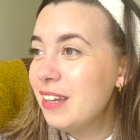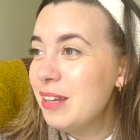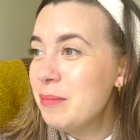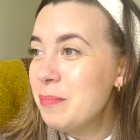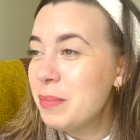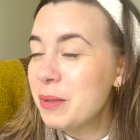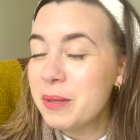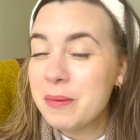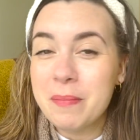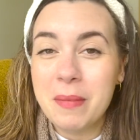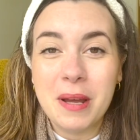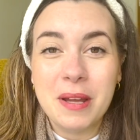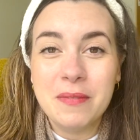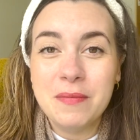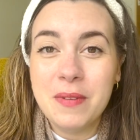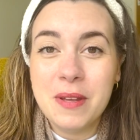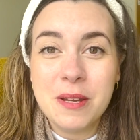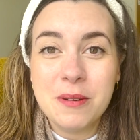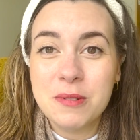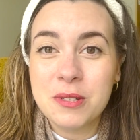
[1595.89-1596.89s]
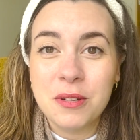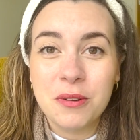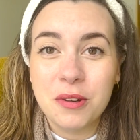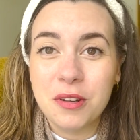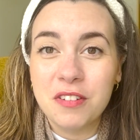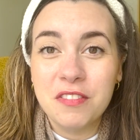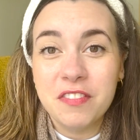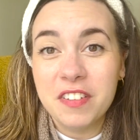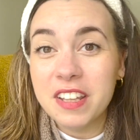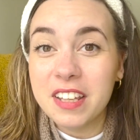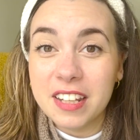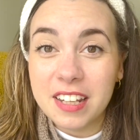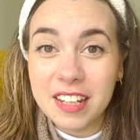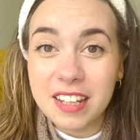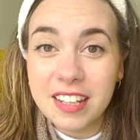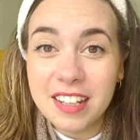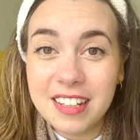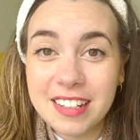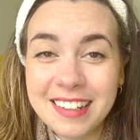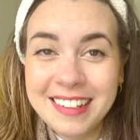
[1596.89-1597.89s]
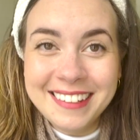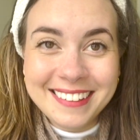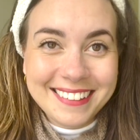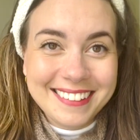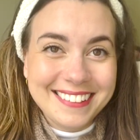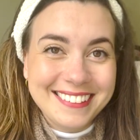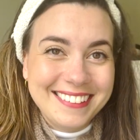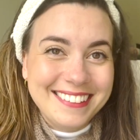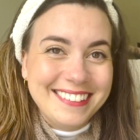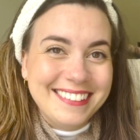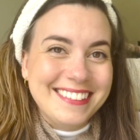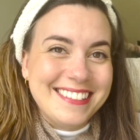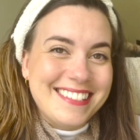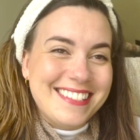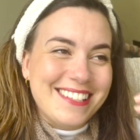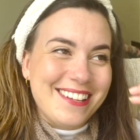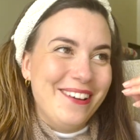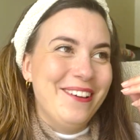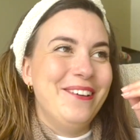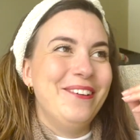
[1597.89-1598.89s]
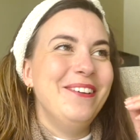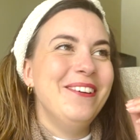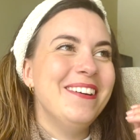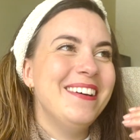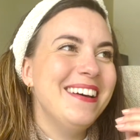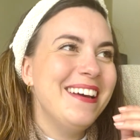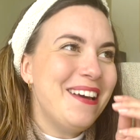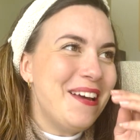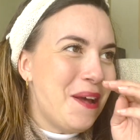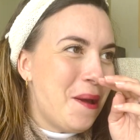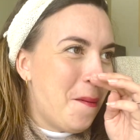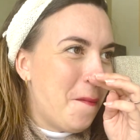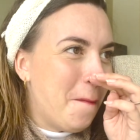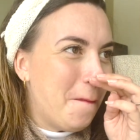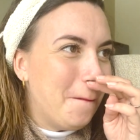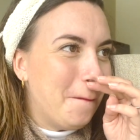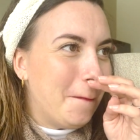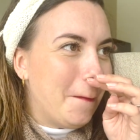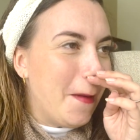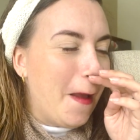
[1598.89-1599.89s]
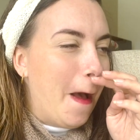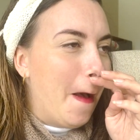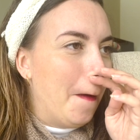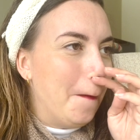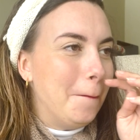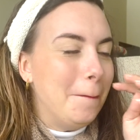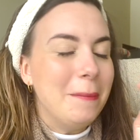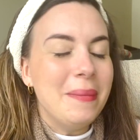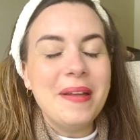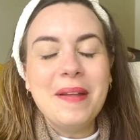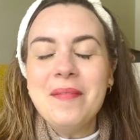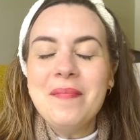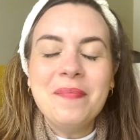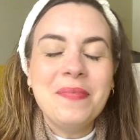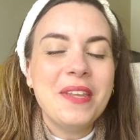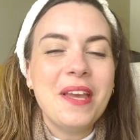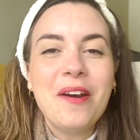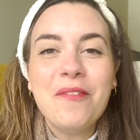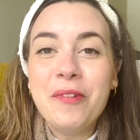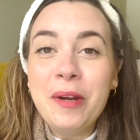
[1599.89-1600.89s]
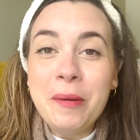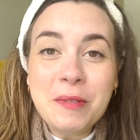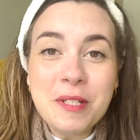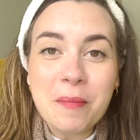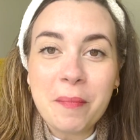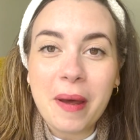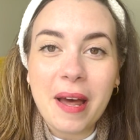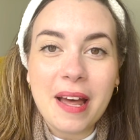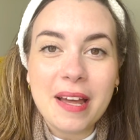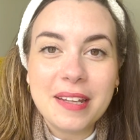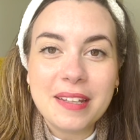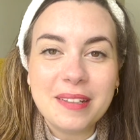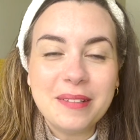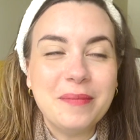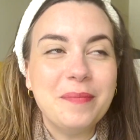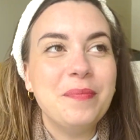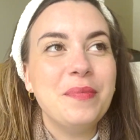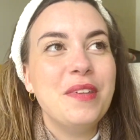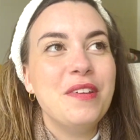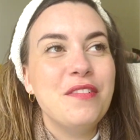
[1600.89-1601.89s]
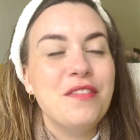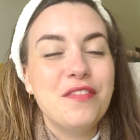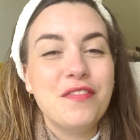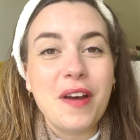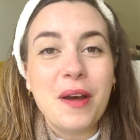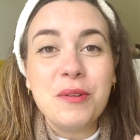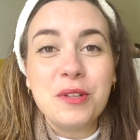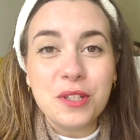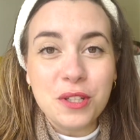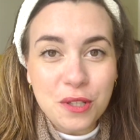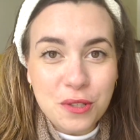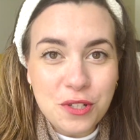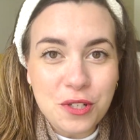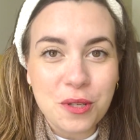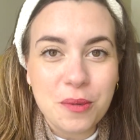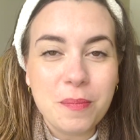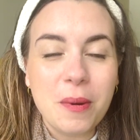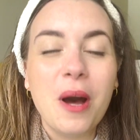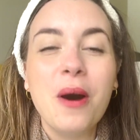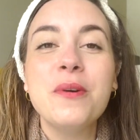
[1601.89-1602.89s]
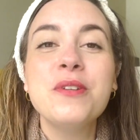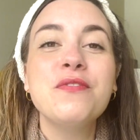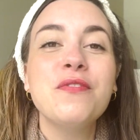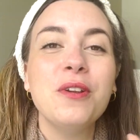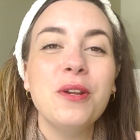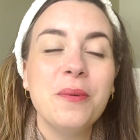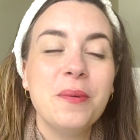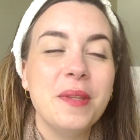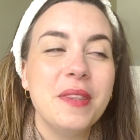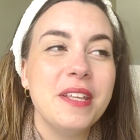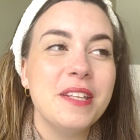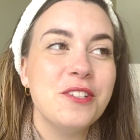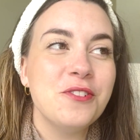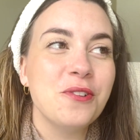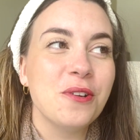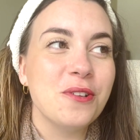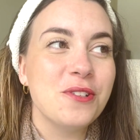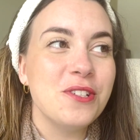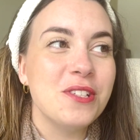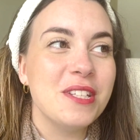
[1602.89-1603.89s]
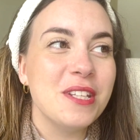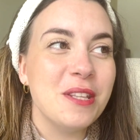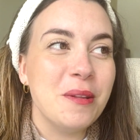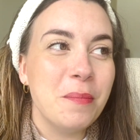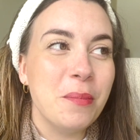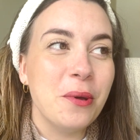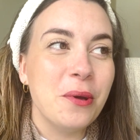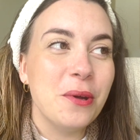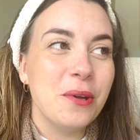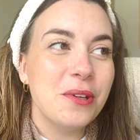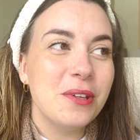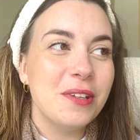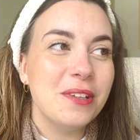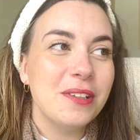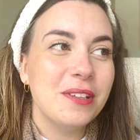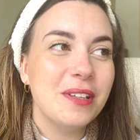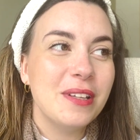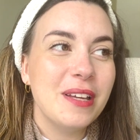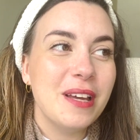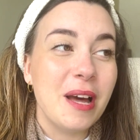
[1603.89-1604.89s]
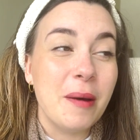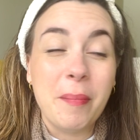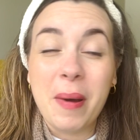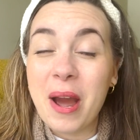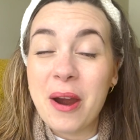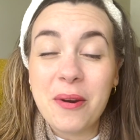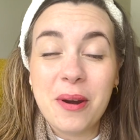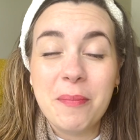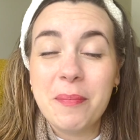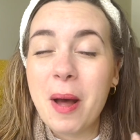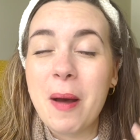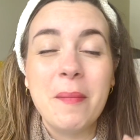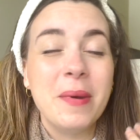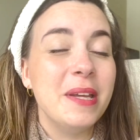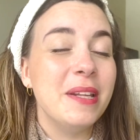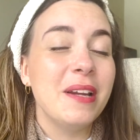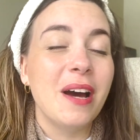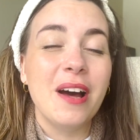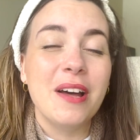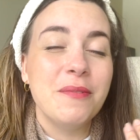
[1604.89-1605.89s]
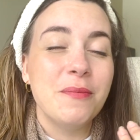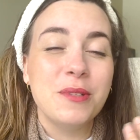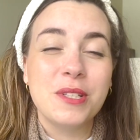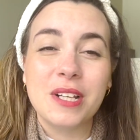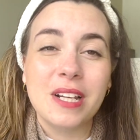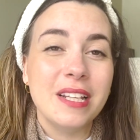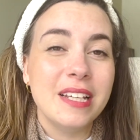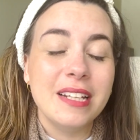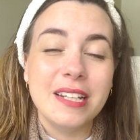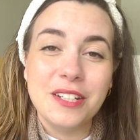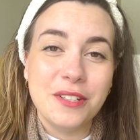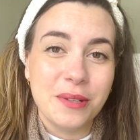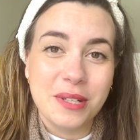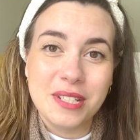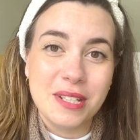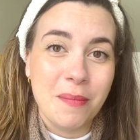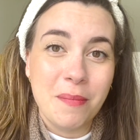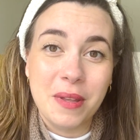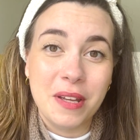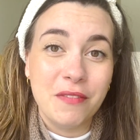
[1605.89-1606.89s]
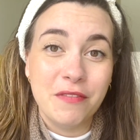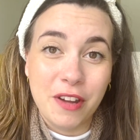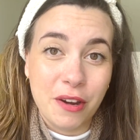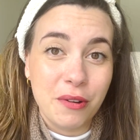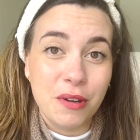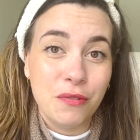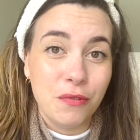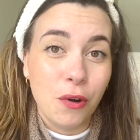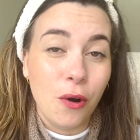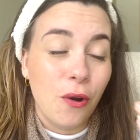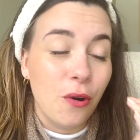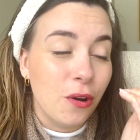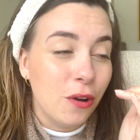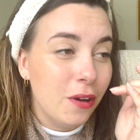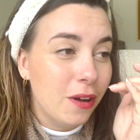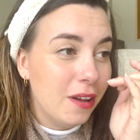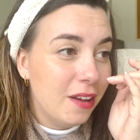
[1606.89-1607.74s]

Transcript: but my heel's not going to fit in it. So yeah, ripped it back, found a YouTube. I was following the instructions in the book. I mean, I was clearly doing something very wrong,